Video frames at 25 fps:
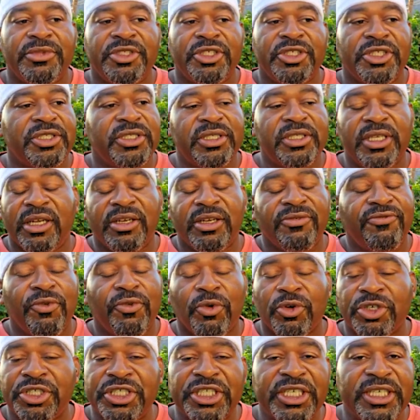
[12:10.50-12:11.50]
just
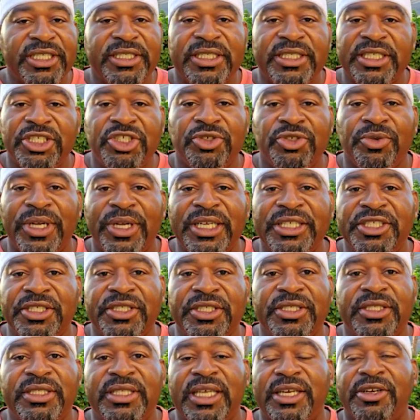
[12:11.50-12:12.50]
unfortunate
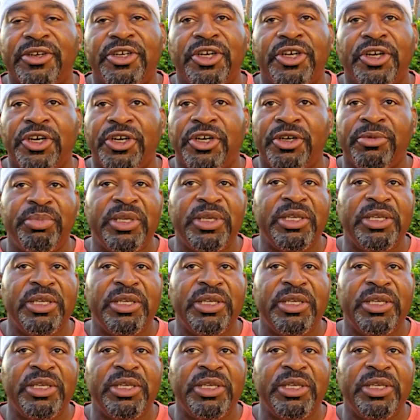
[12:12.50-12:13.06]
situations that occur.